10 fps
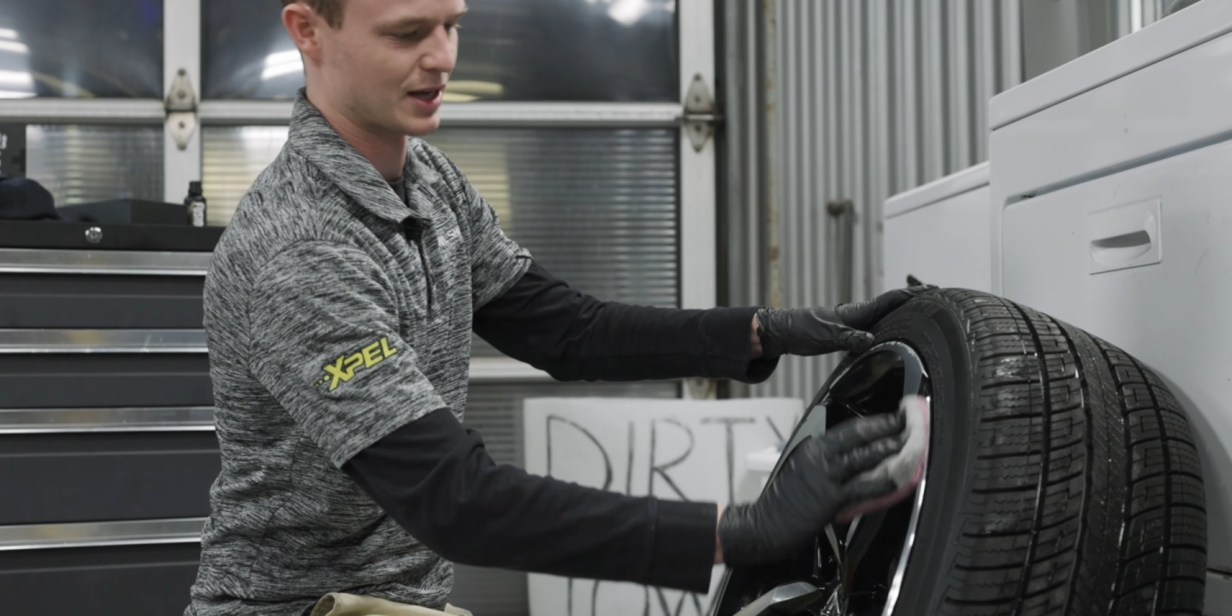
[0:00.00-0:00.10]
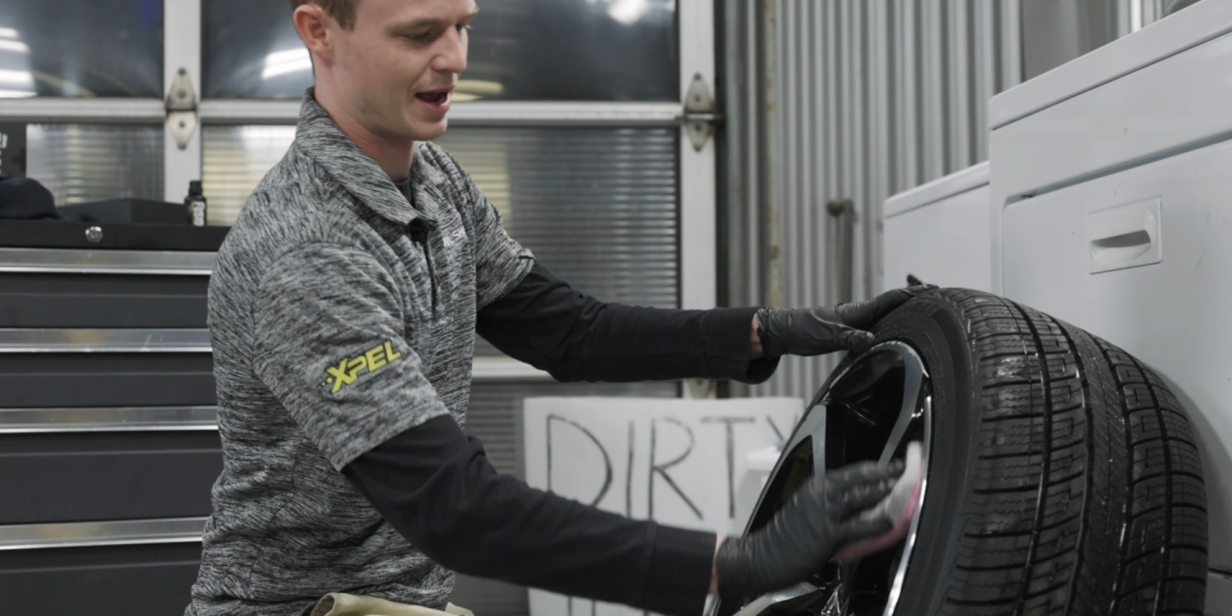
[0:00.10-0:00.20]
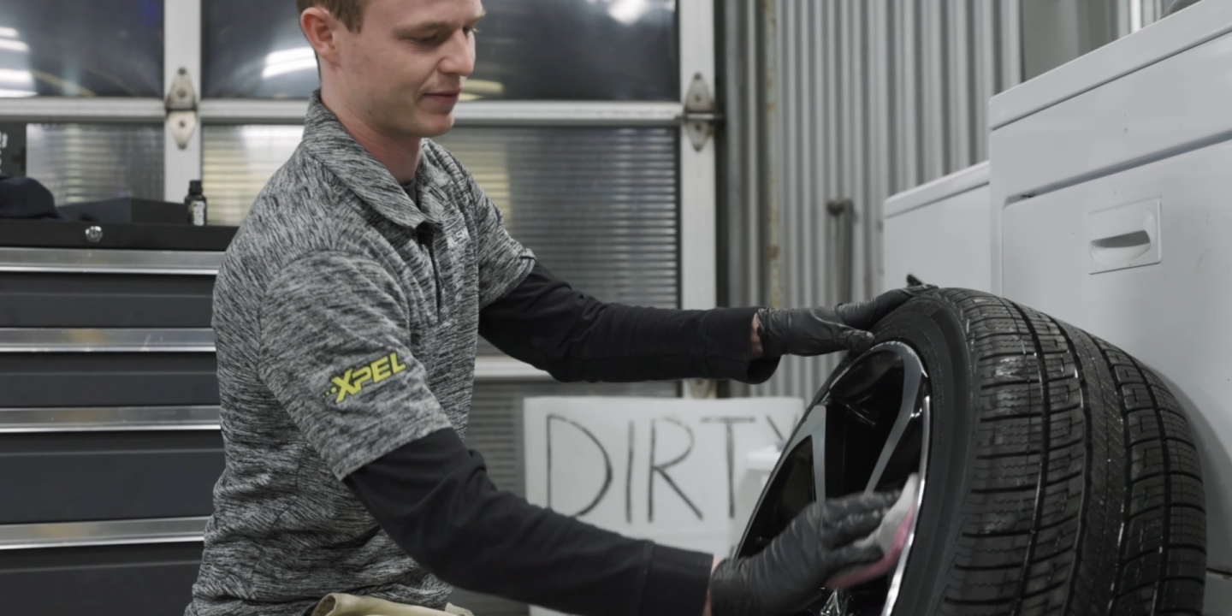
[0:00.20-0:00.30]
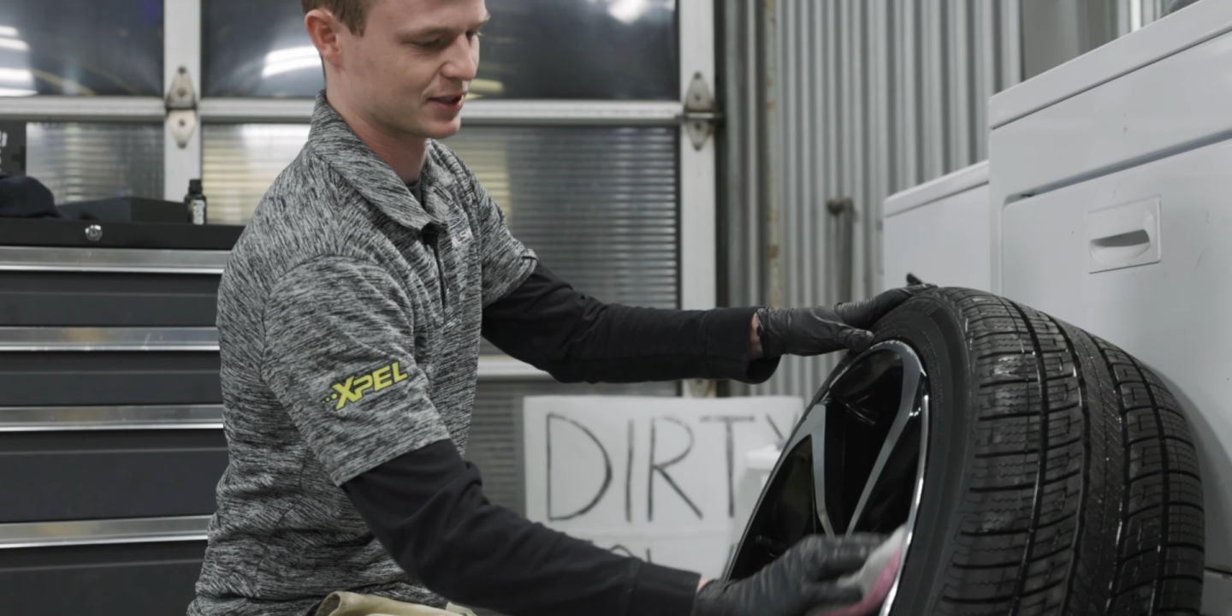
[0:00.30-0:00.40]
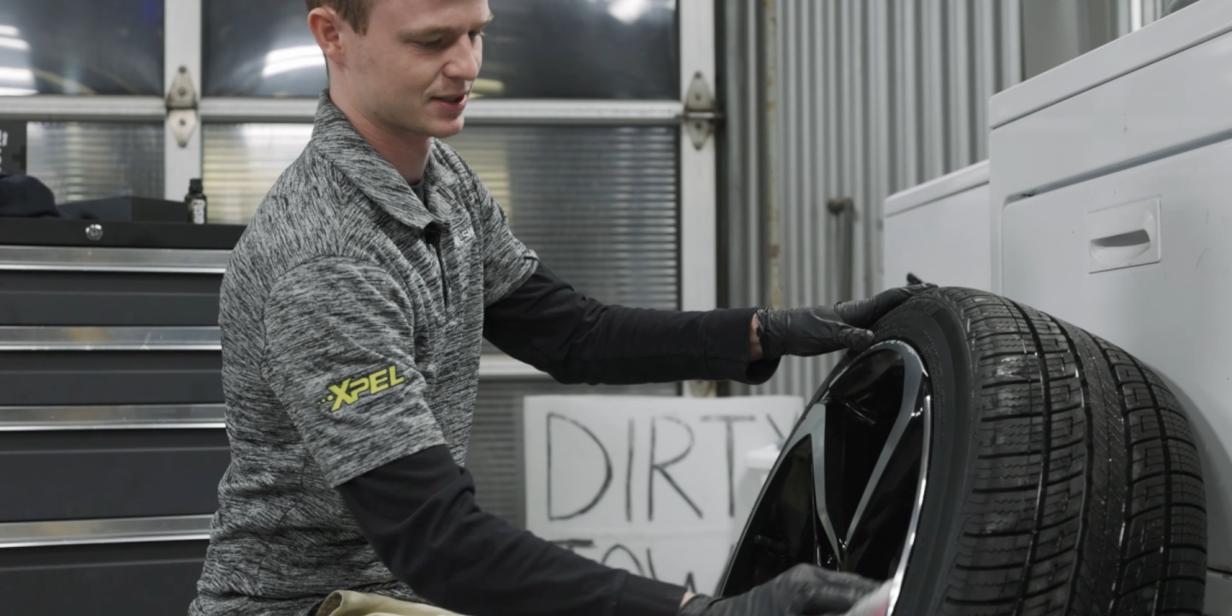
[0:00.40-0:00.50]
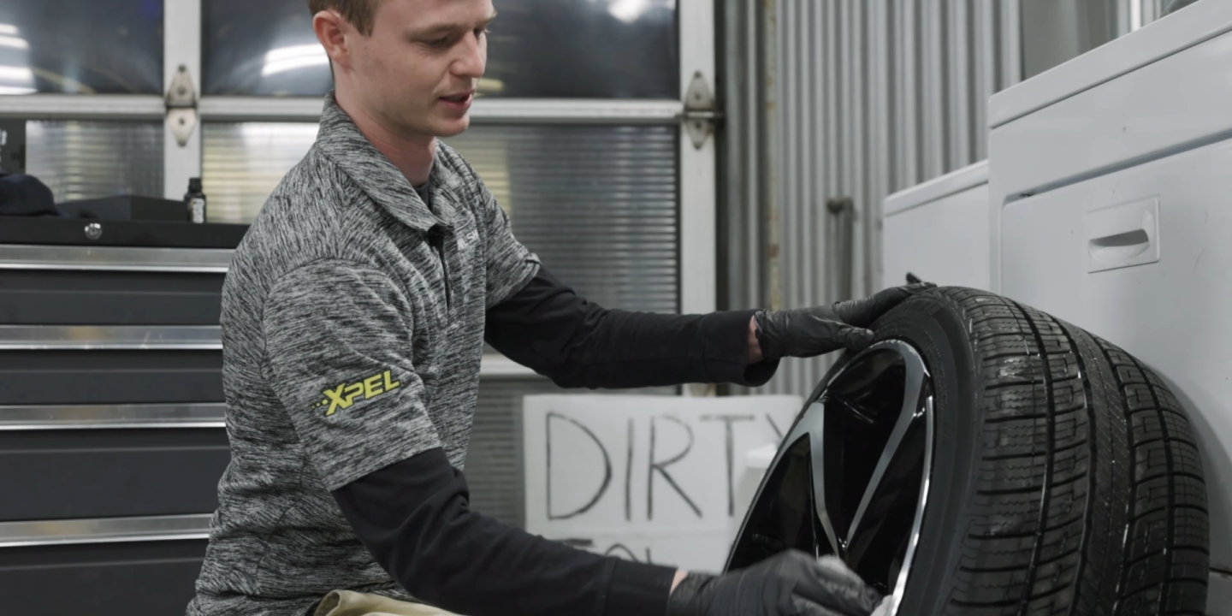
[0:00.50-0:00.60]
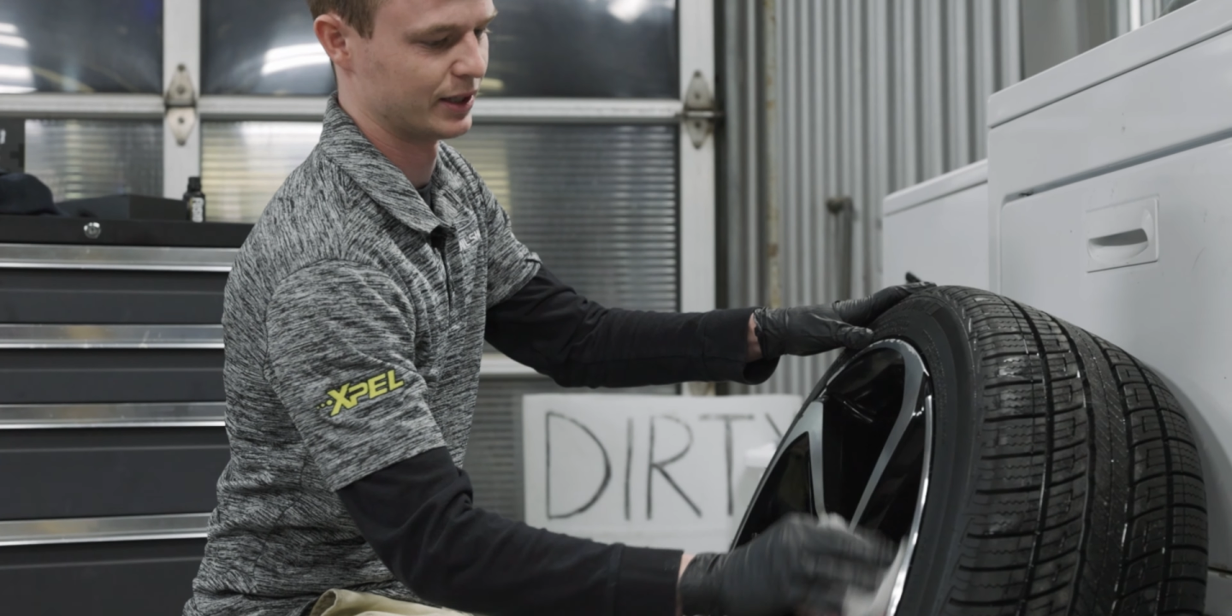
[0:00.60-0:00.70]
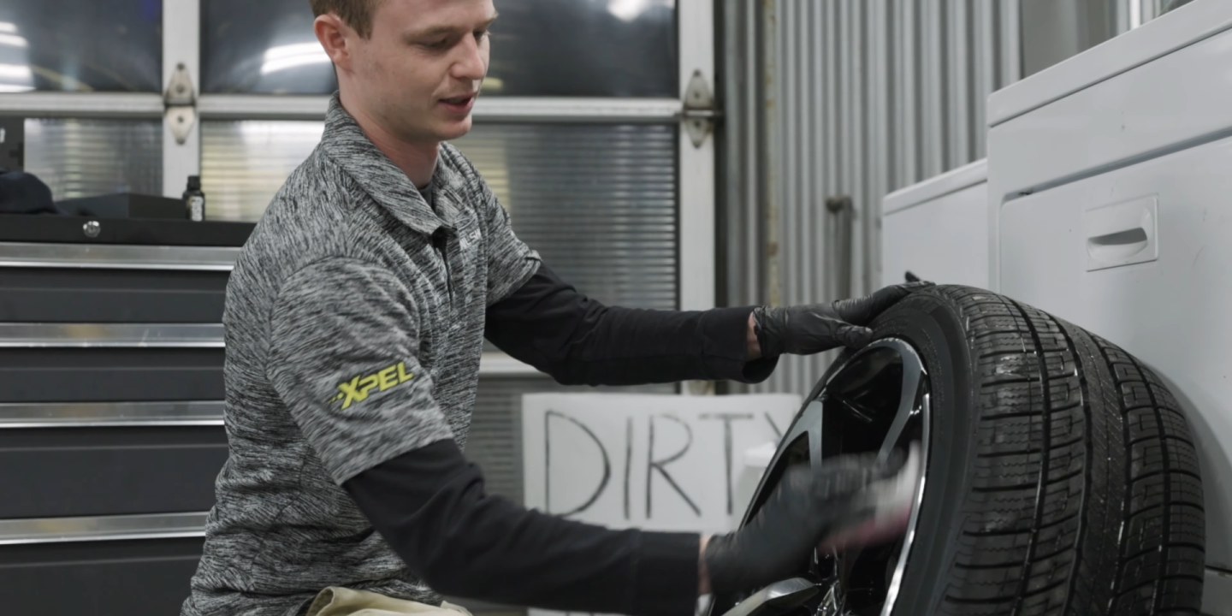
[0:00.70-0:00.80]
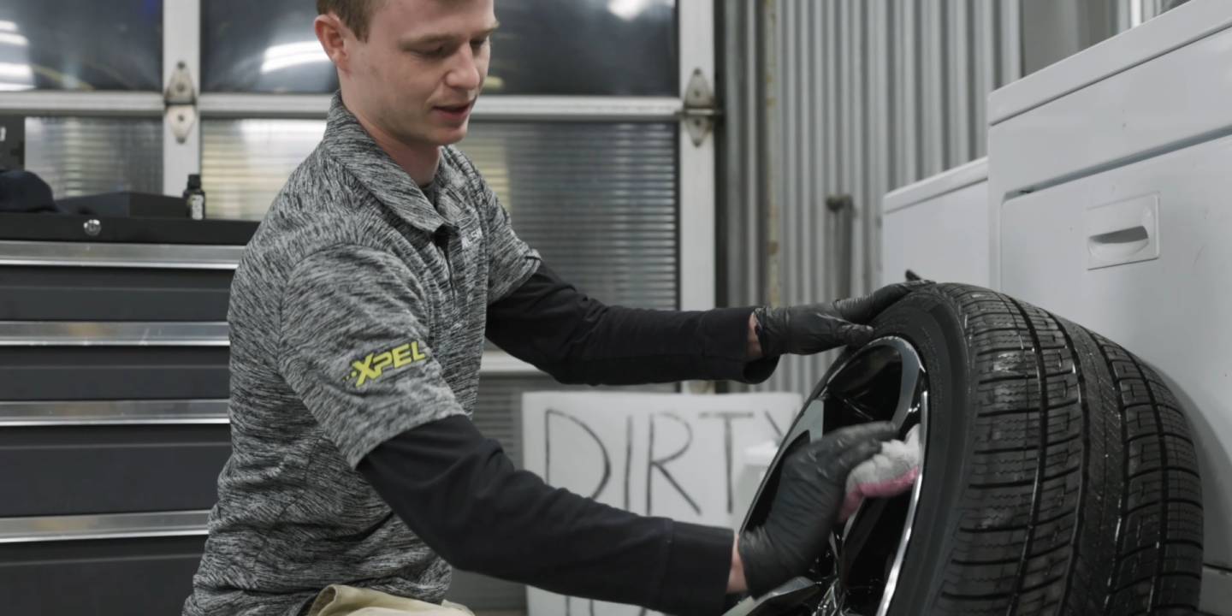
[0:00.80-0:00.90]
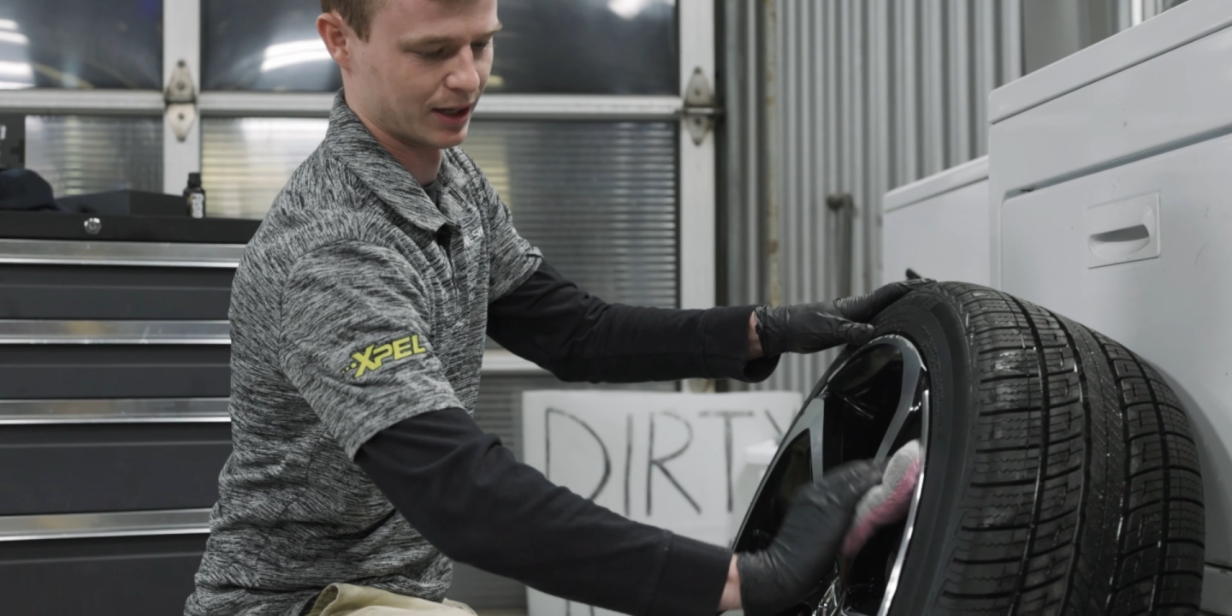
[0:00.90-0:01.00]
is
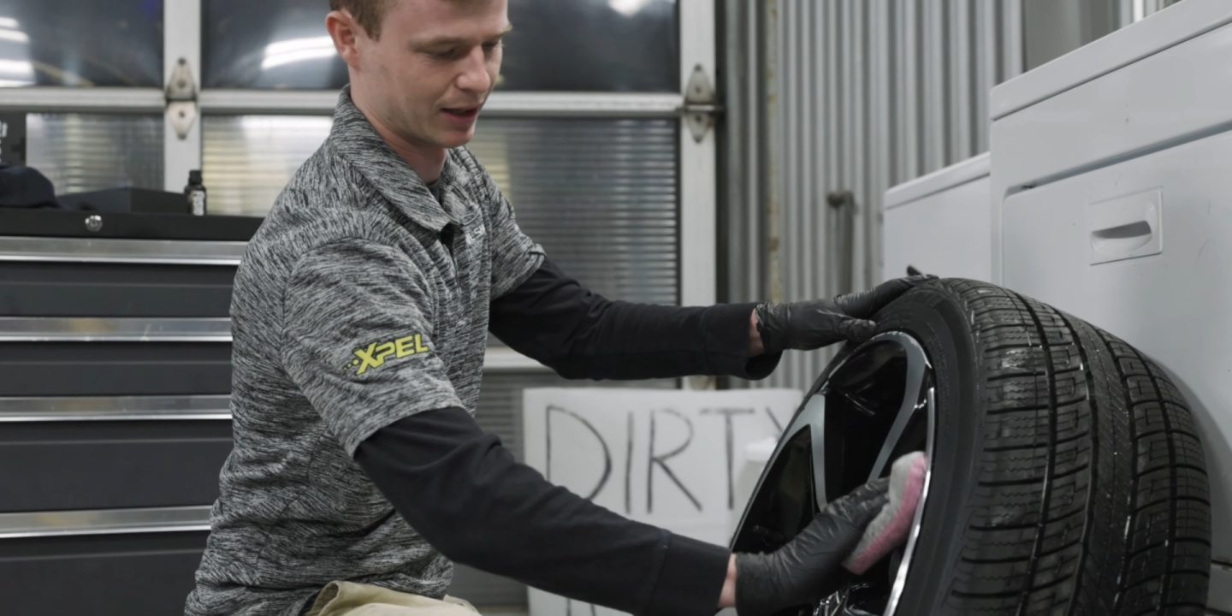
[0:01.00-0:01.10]
obviously